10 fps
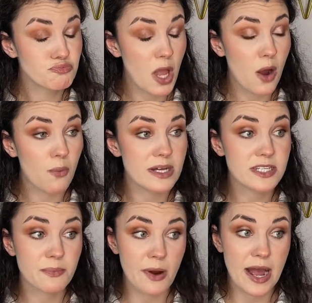was
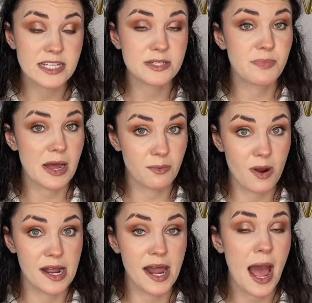surprised by
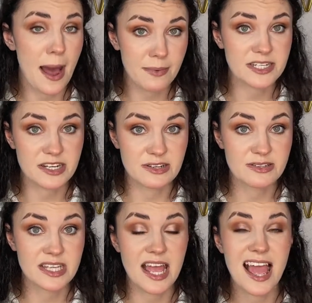1, how much I
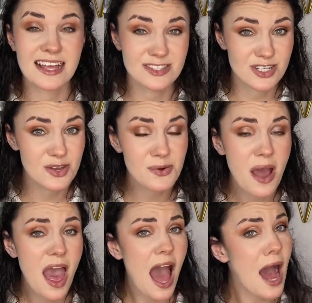used it, and 2,
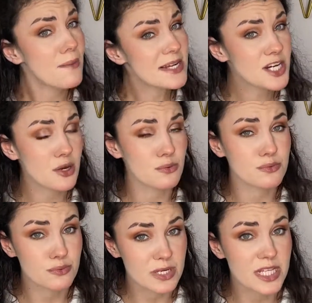how much I
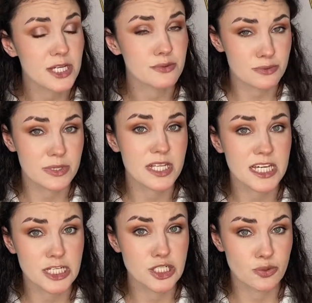really,
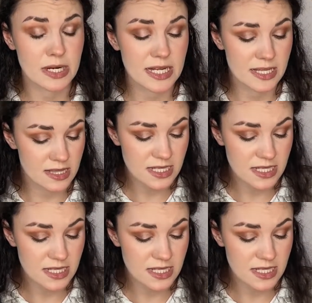really enjoyed it.